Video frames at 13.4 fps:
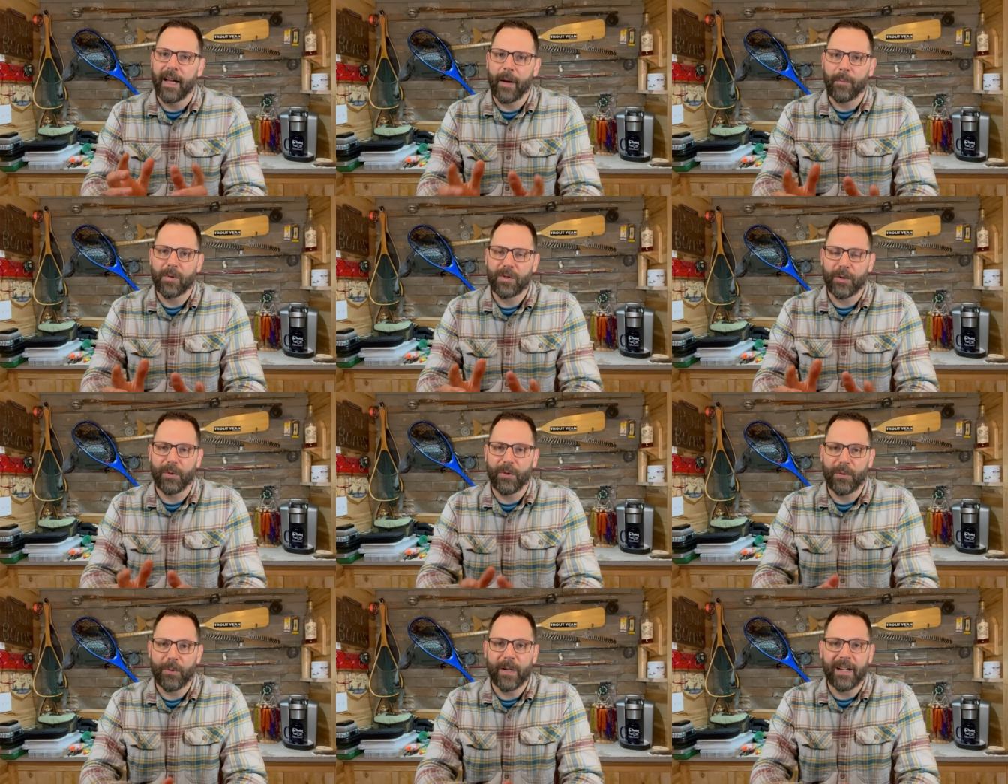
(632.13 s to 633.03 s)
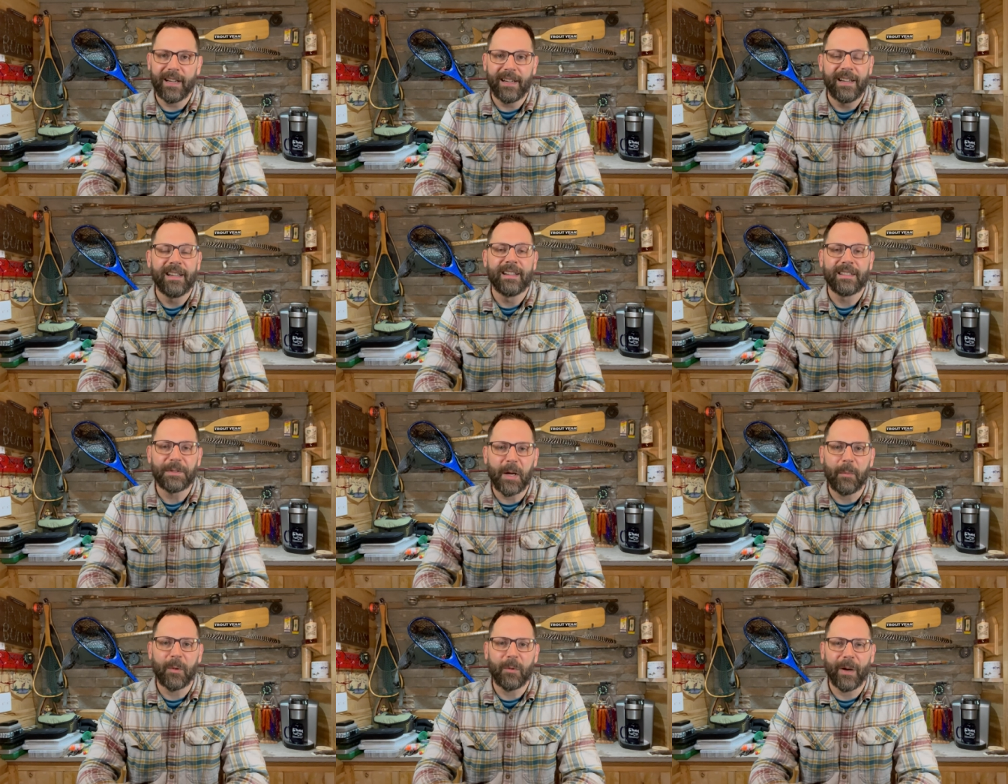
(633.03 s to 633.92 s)
Episode 3 is
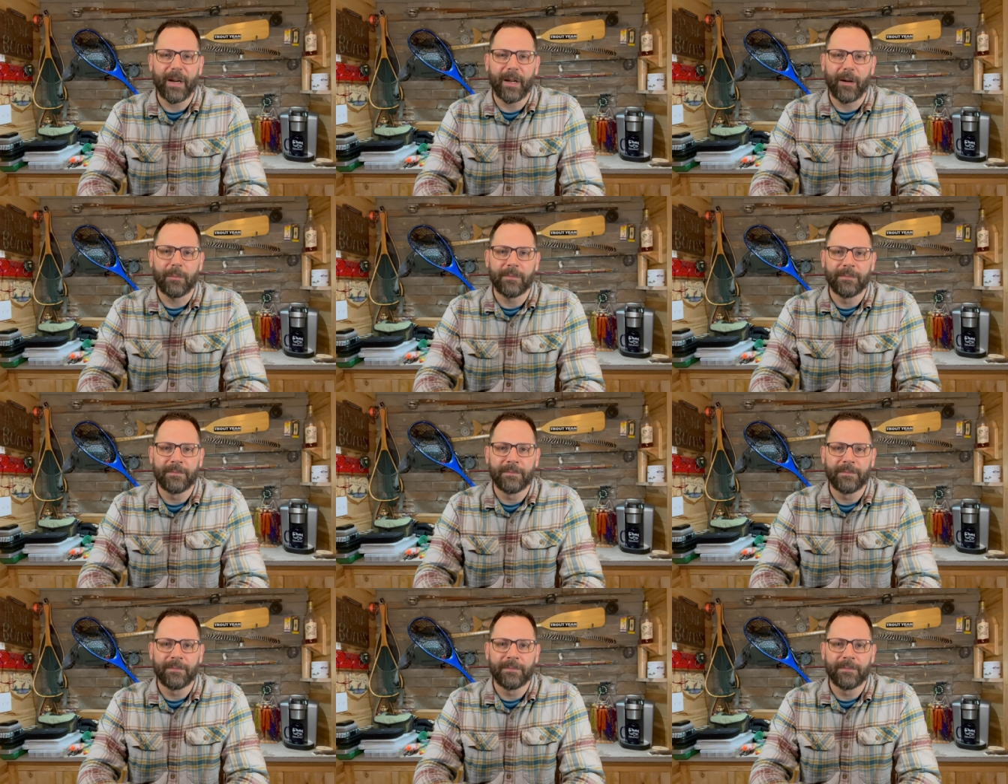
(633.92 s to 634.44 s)
coming right up.